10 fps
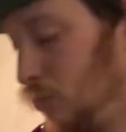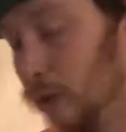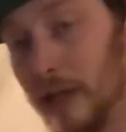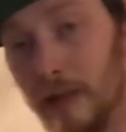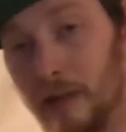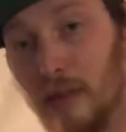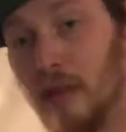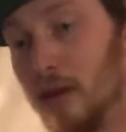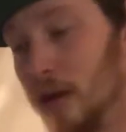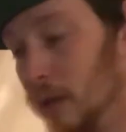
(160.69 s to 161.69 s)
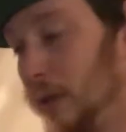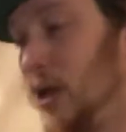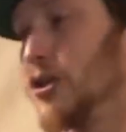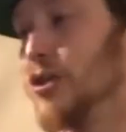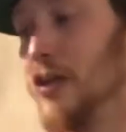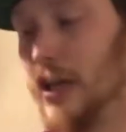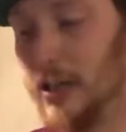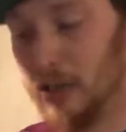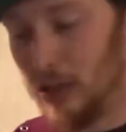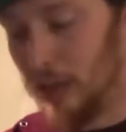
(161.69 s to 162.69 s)
with a Myachi that I
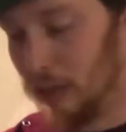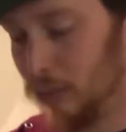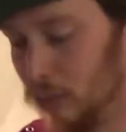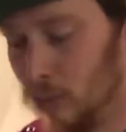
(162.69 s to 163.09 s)
can